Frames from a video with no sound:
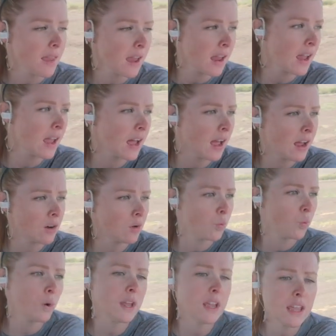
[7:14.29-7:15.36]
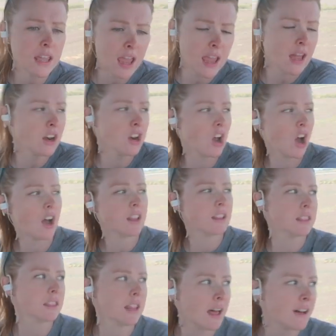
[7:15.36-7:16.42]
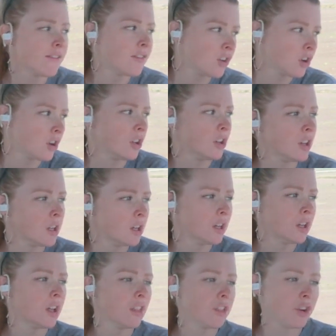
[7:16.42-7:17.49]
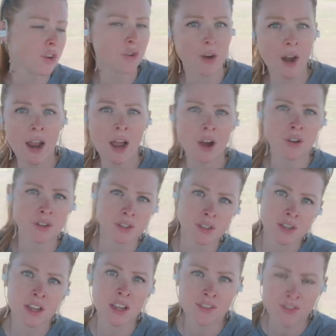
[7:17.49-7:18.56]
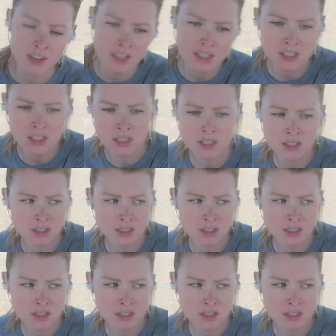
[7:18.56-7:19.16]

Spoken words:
and we cannot level the ground if it's